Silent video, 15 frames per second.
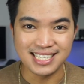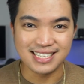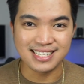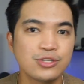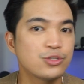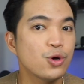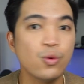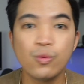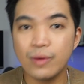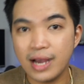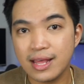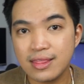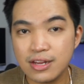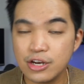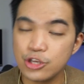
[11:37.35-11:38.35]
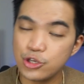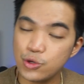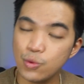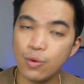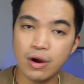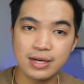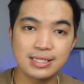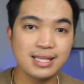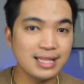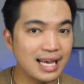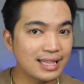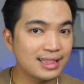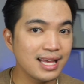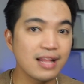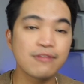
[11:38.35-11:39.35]
So whether you are
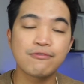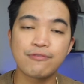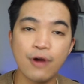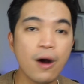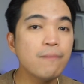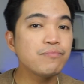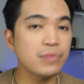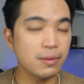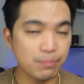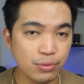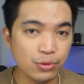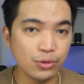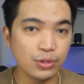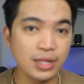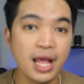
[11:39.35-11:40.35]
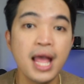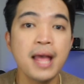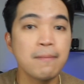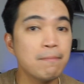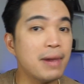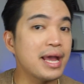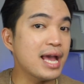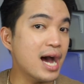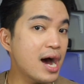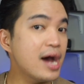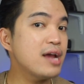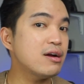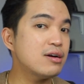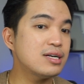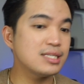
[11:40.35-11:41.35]
selected from the pool by
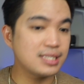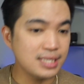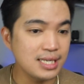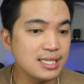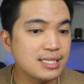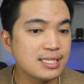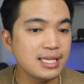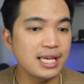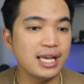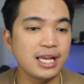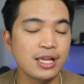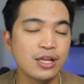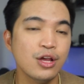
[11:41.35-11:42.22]
IRCC